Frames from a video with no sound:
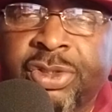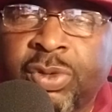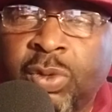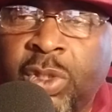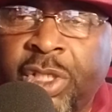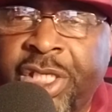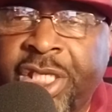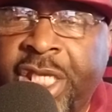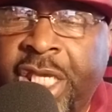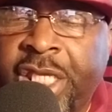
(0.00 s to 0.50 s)

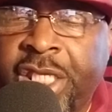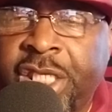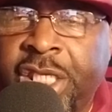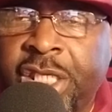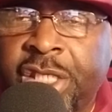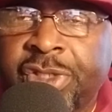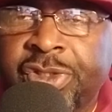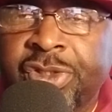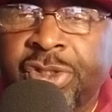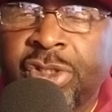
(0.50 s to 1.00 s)
28
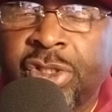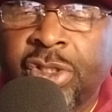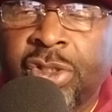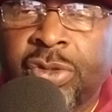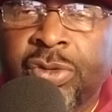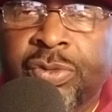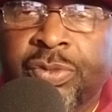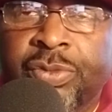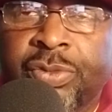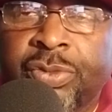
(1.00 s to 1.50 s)
years
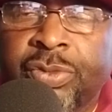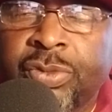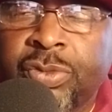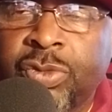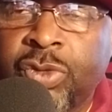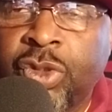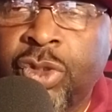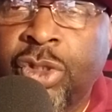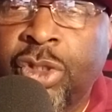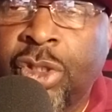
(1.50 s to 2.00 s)
ago.
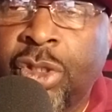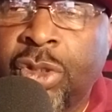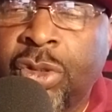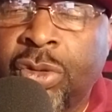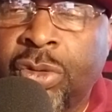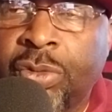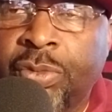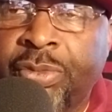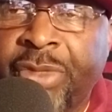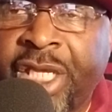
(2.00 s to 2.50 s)
You
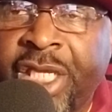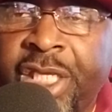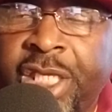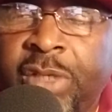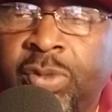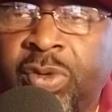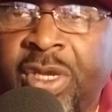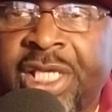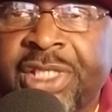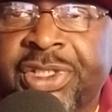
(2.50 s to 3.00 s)
know, may
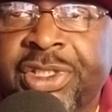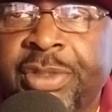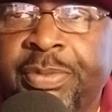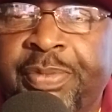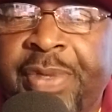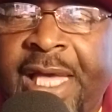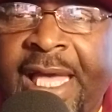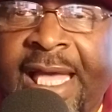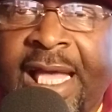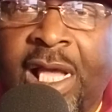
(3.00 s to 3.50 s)
he rest in
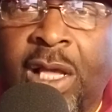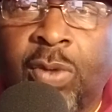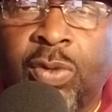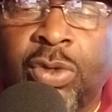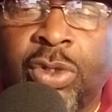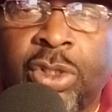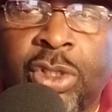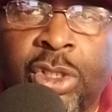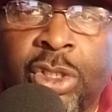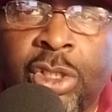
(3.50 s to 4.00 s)

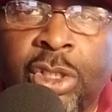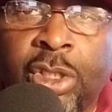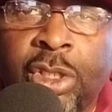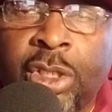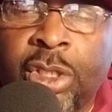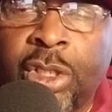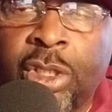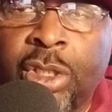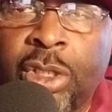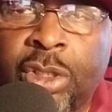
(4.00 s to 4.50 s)
power.
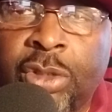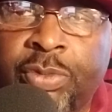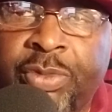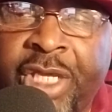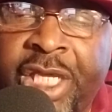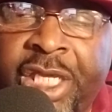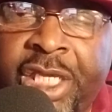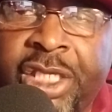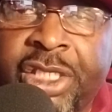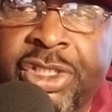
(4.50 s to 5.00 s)

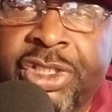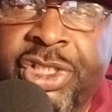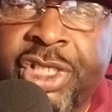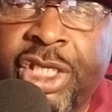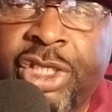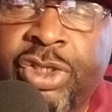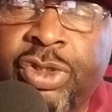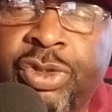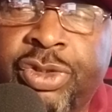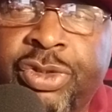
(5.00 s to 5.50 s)
May he
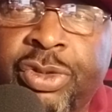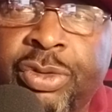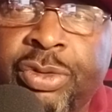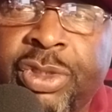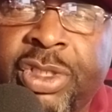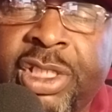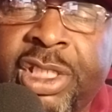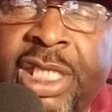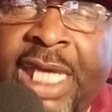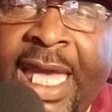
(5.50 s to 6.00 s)
continue
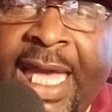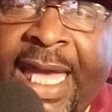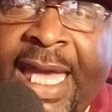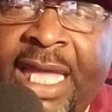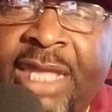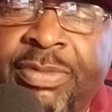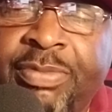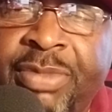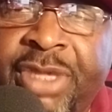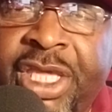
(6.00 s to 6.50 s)
to
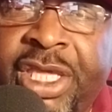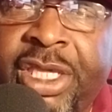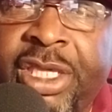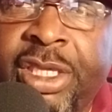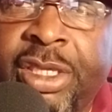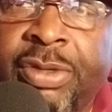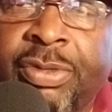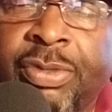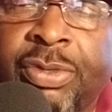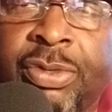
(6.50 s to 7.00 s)
guide
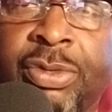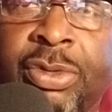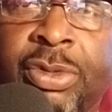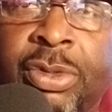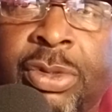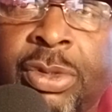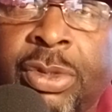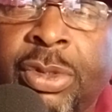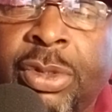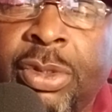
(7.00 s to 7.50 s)
me
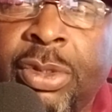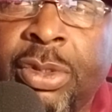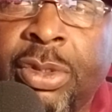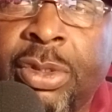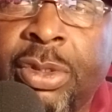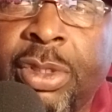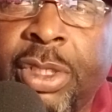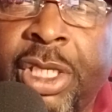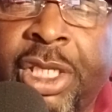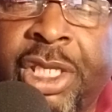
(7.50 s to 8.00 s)

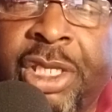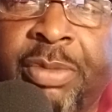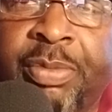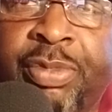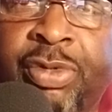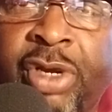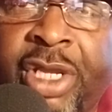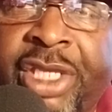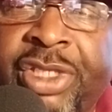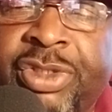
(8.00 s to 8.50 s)
and
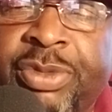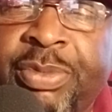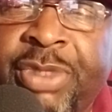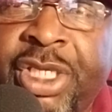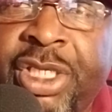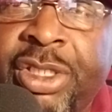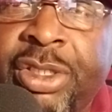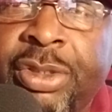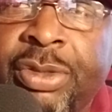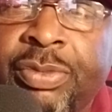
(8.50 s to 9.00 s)
embrace
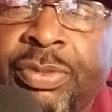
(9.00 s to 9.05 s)
me,